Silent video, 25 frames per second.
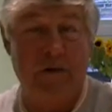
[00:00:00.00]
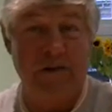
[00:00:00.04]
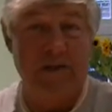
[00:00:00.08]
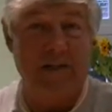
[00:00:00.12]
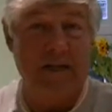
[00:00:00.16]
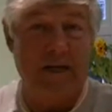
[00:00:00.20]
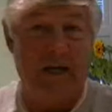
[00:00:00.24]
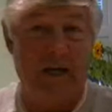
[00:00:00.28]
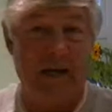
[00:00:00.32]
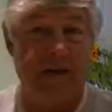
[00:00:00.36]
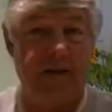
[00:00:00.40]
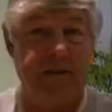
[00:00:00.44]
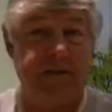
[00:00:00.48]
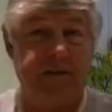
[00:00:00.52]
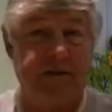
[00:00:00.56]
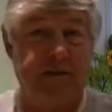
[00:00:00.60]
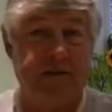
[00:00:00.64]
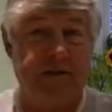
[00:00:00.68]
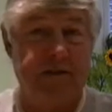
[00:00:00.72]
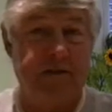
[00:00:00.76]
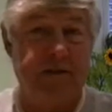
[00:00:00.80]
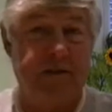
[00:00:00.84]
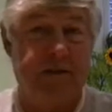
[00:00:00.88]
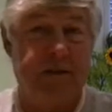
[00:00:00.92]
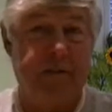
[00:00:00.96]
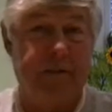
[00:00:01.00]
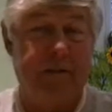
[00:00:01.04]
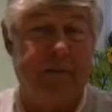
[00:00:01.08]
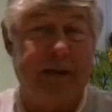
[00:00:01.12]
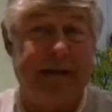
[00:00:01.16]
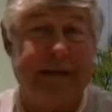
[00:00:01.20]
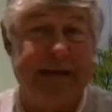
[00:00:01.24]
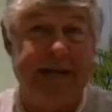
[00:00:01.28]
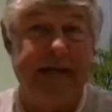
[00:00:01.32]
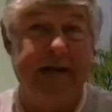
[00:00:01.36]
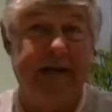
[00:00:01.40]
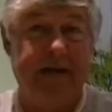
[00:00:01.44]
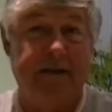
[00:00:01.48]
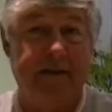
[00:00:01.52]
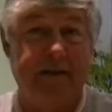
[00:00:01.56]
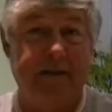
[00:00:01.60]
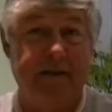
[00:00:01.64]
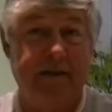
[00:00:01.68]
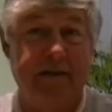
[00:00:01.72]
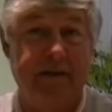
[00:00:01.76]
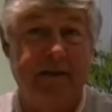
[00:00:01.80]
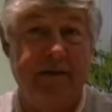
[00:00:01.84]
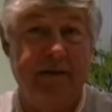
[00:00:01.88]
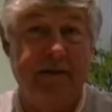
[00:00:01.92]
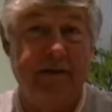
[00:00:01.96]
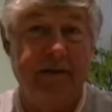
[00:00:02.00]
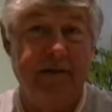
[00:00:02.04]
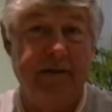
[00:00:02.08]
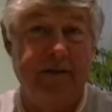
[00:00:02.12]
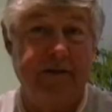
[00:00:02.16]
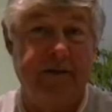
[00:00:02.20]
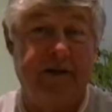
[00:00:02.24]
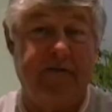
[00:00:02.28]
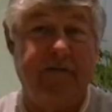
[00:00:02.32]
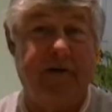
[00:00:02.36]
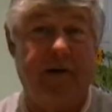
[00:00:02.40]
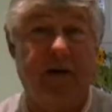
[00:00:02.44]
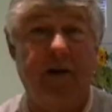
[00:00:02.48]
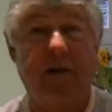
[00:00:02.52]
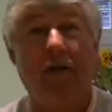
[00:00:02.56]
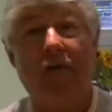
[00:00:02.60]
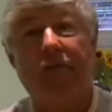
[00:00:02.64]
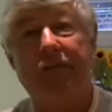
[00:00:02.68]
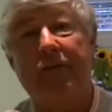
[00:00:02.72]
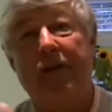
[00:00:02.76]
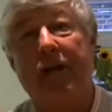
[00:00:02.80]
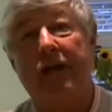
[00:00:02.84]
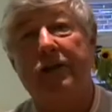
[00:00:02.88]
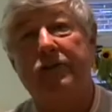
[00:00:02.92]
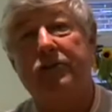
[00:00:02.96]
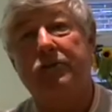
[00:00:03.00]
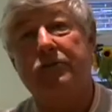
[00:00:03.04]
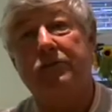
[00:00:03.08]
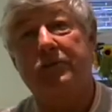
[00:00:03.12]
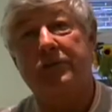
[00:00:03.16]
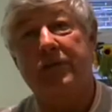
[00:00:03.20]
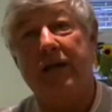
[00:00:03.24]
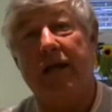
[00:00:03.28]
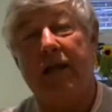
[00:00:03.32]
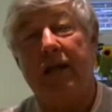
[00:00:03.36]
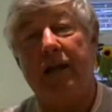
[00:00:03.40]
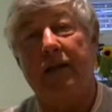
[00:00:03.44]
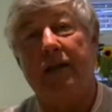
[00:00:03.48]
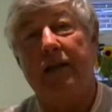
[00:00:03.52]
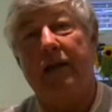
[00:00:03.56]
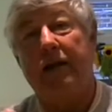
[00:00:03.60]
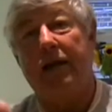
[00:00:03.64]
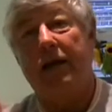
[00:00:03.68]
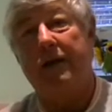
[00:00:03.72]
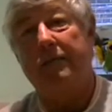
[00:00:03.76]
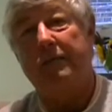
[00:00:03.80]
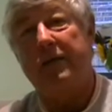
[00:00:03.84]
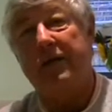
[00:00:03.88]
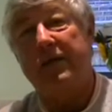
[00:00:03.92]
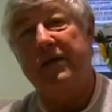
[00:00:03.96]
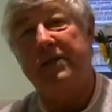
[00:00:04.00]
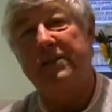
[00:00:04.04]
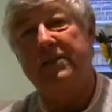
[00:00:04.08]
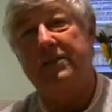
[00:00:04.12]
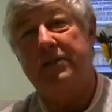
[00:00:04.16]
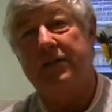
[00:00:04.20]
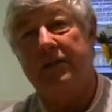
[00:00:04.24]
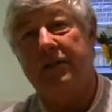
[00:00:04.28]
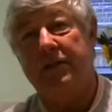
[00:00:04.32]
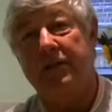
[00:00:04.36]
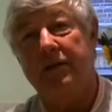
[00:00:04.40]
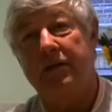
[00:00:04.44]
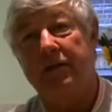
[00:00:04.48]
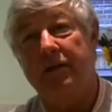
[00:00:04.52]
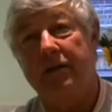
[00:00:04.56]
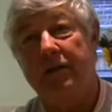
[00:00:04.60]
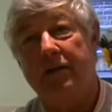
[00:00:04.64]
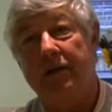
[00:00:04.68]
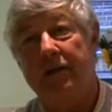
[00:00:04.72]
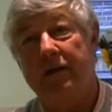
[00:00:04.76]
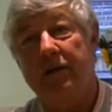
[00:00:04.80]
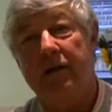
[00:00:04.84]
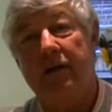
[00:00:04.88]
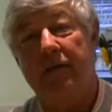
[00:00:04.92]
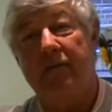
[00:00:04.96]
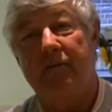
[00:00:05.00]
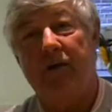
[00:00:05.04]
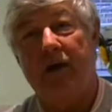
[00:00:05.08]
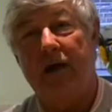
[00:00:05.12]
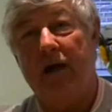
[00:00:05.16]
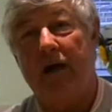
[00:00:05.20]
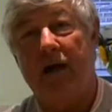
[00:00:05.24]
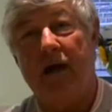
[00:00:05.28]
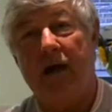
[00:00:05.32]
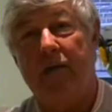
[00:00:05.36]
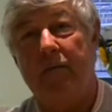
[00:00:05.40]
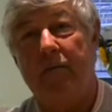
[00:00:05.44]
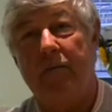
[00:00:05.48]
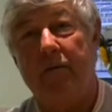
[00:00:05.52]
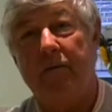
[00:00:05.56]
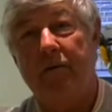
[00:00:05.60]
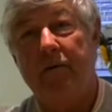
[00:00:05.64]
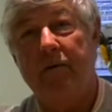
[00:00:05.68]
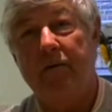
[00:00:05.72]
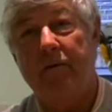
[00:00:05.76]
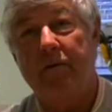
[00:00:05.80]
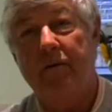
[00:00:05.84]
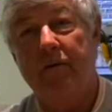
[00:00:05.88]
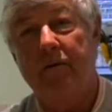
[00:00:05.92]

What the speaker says: Whereas the others that appeared to have a lot of natural talent, came easy, give it up.